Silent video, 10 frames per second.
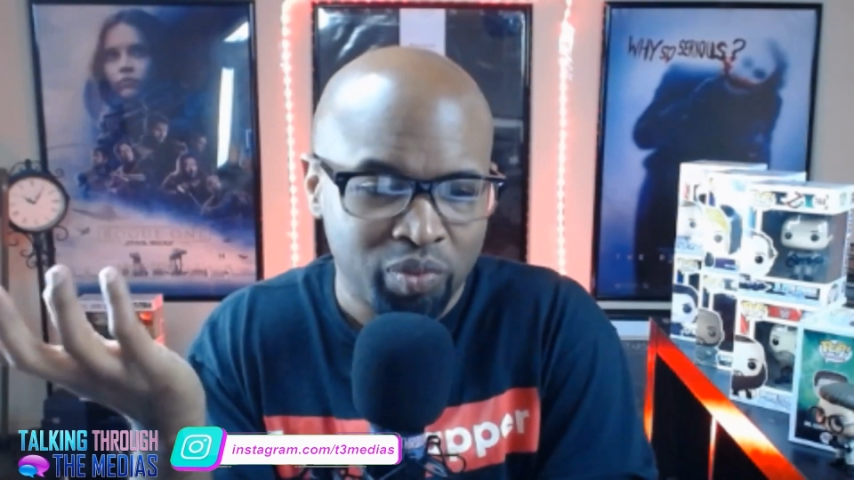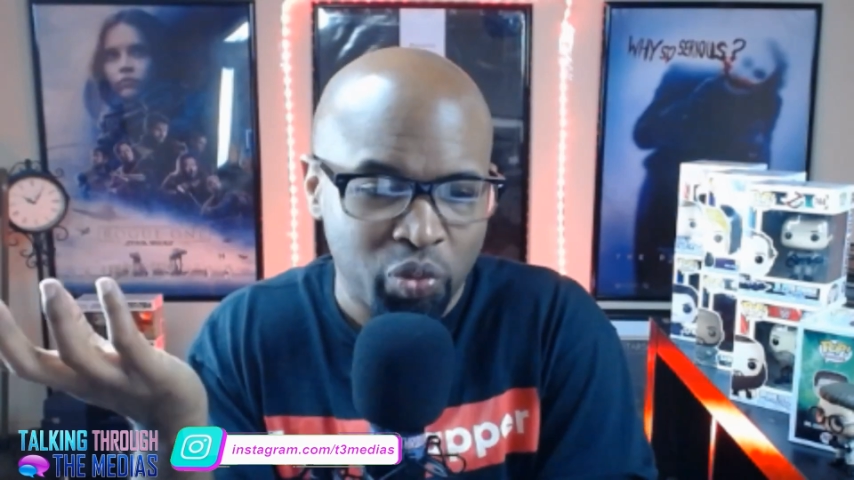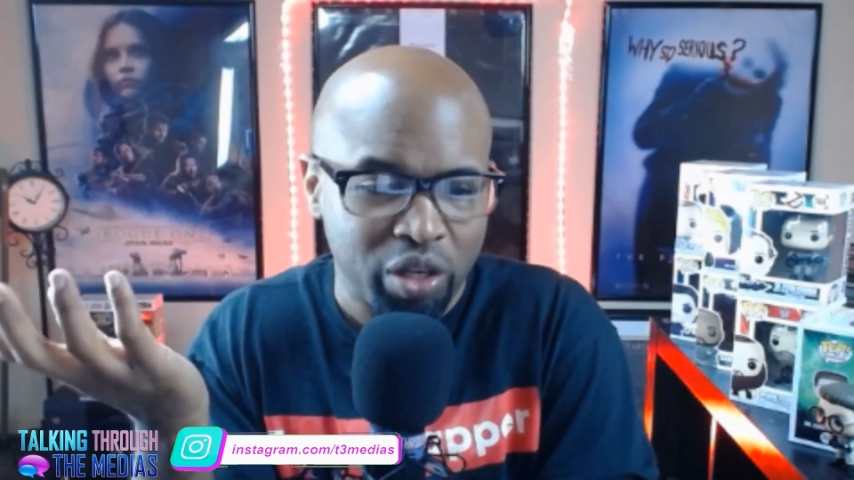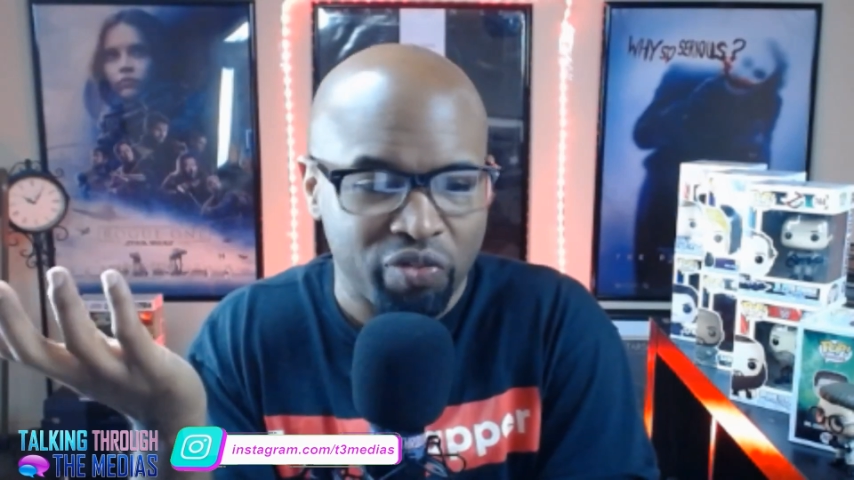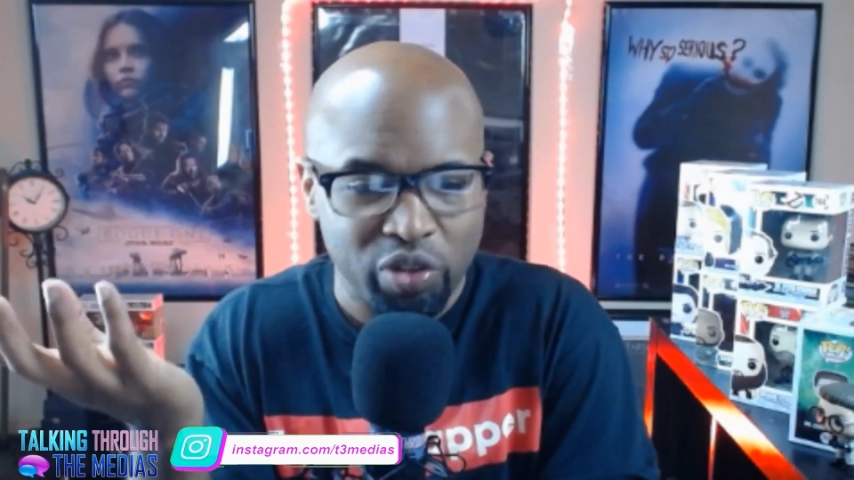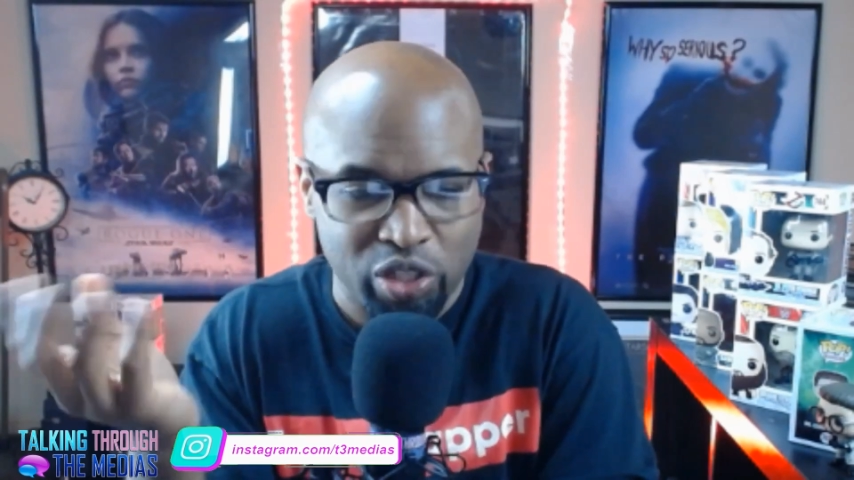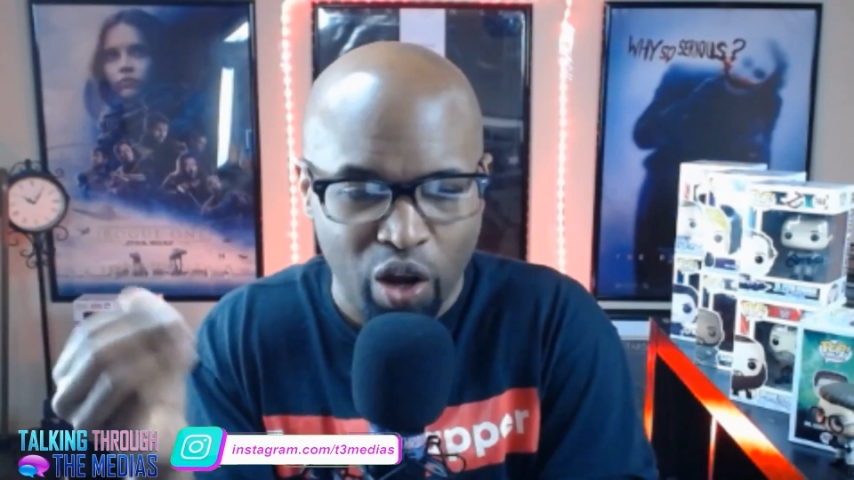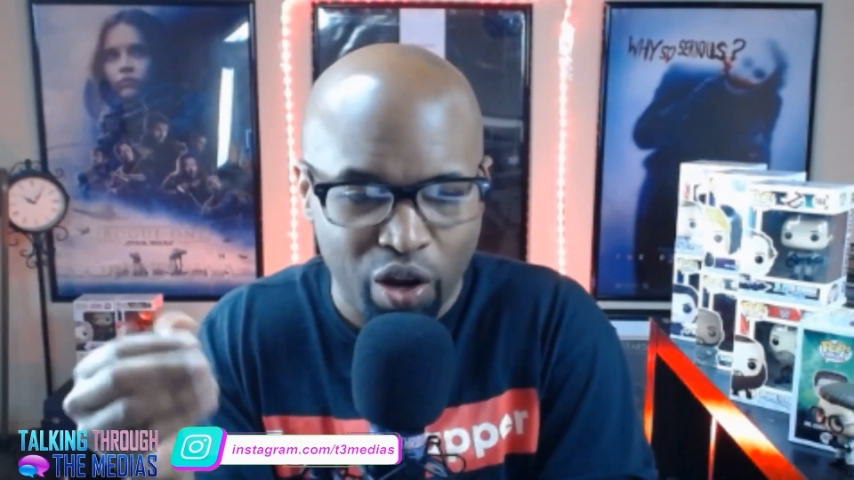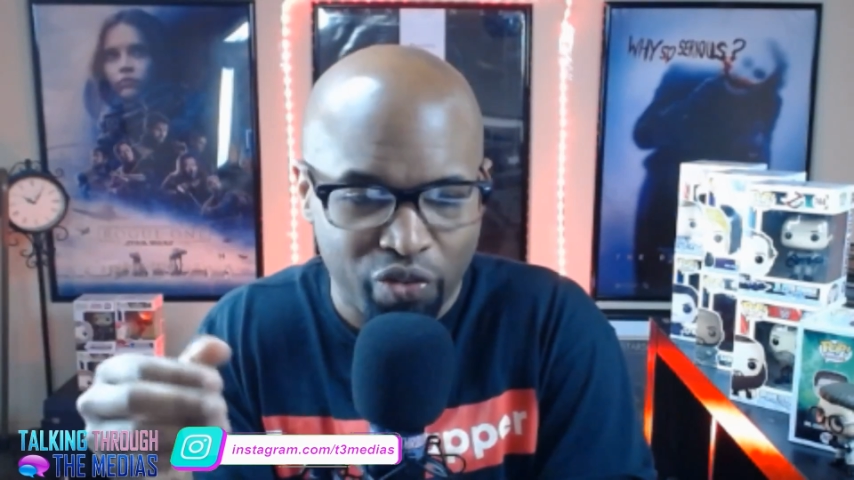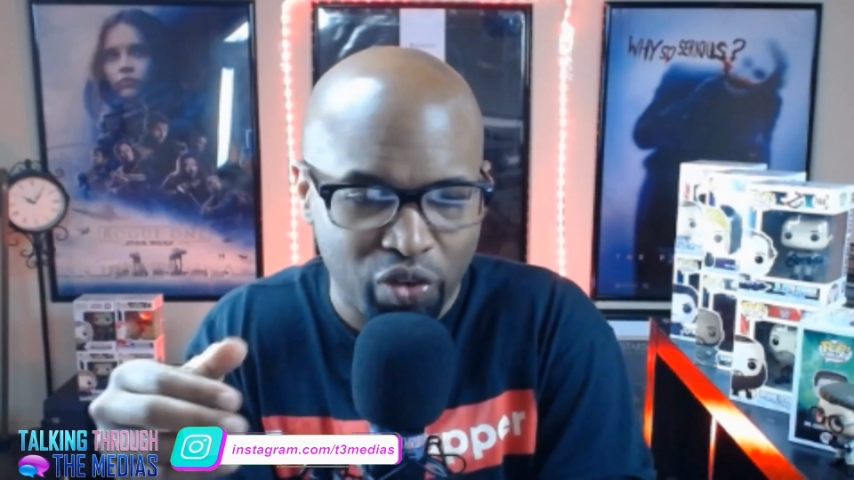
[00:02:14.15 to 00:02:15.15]
We're gonna feel
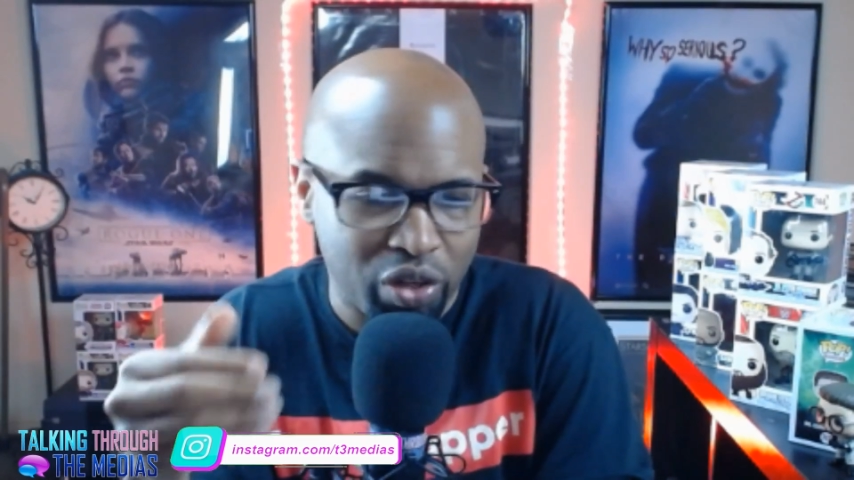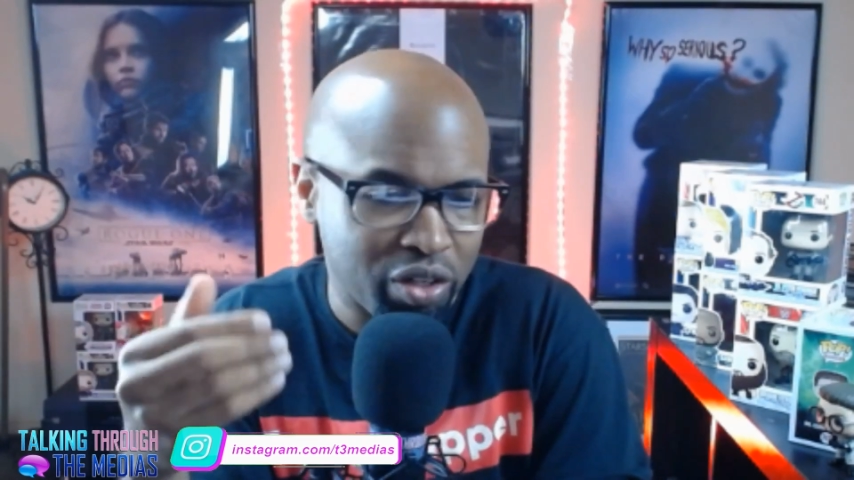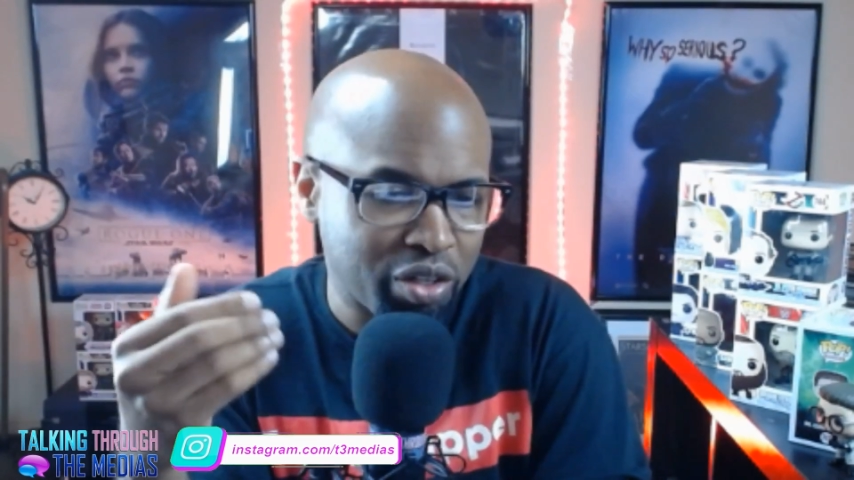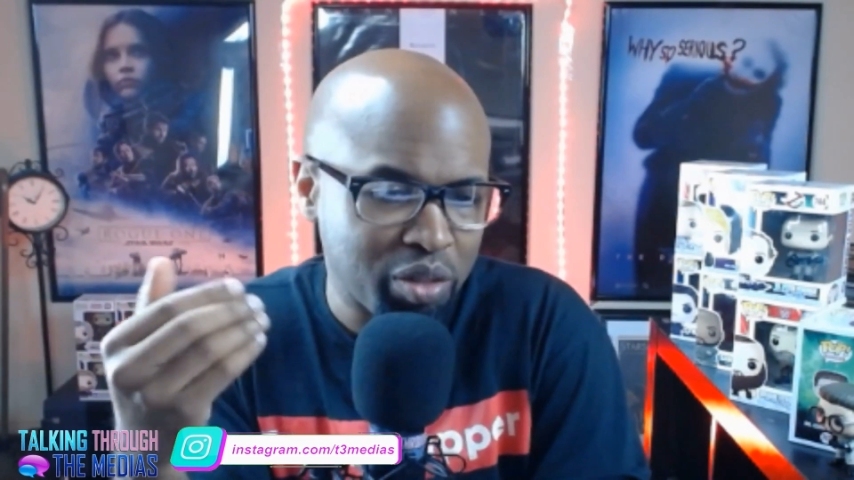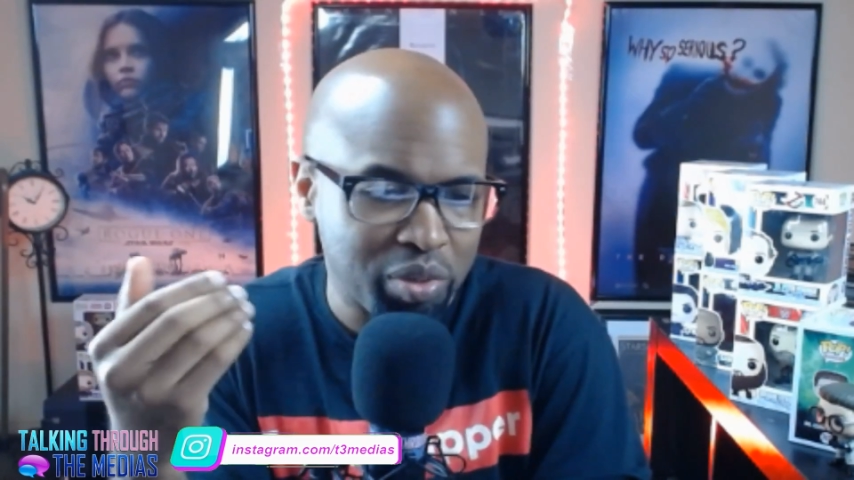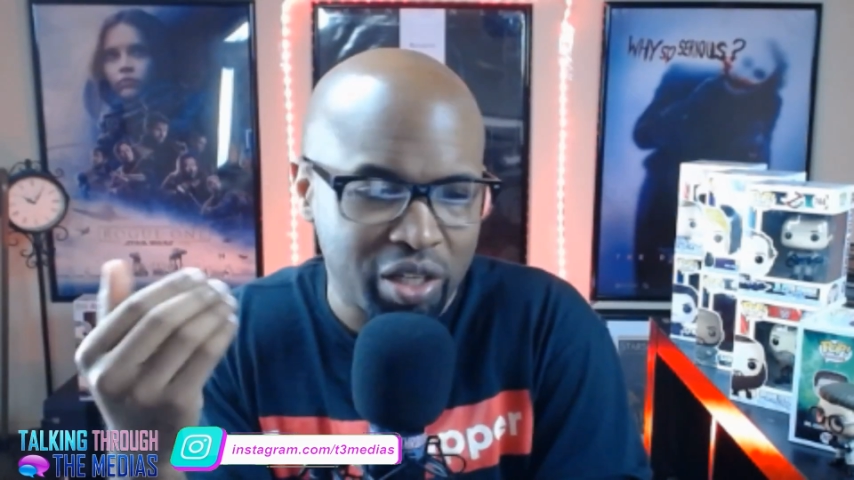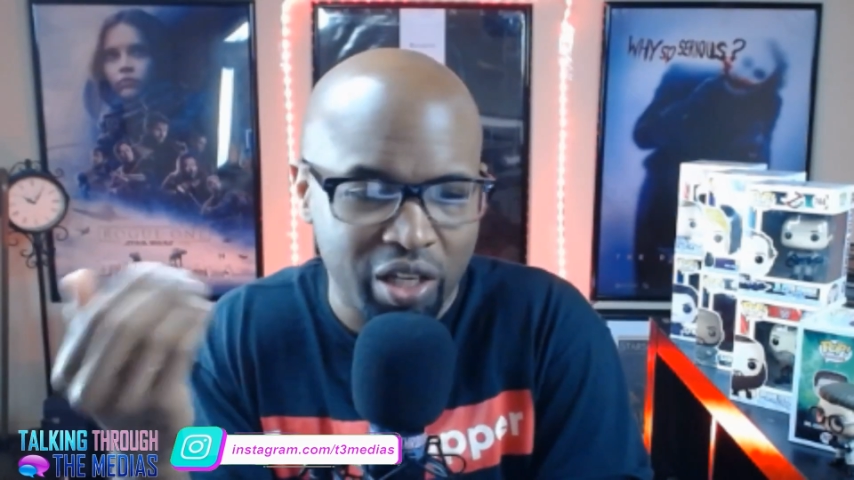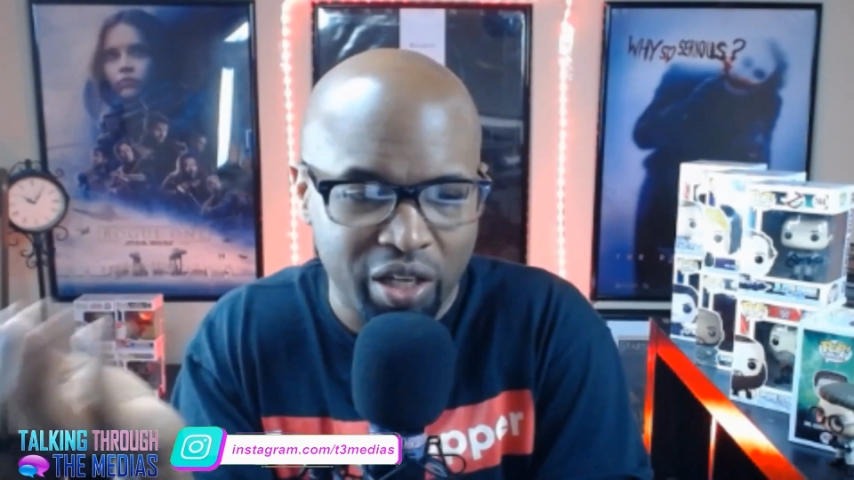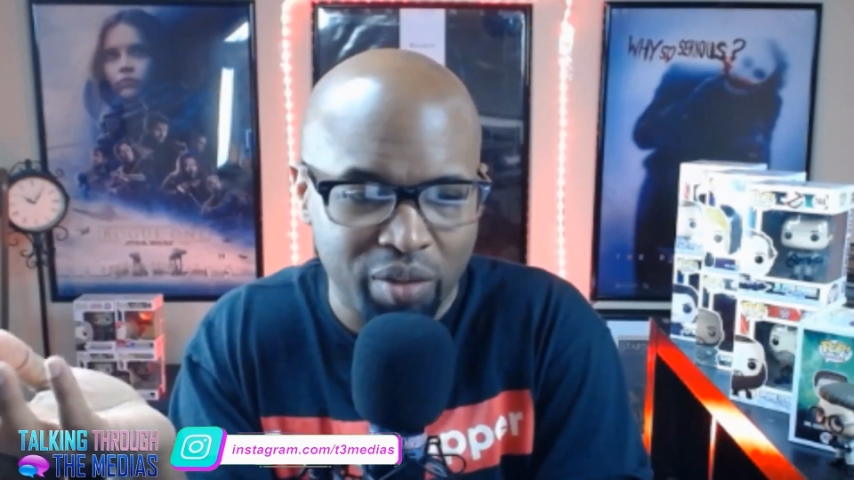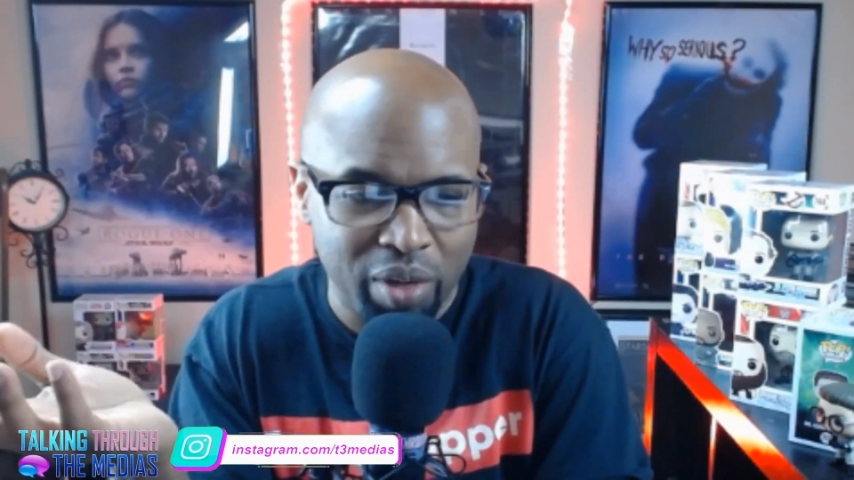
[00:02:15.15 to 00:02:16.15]
sorry for her in the beginning.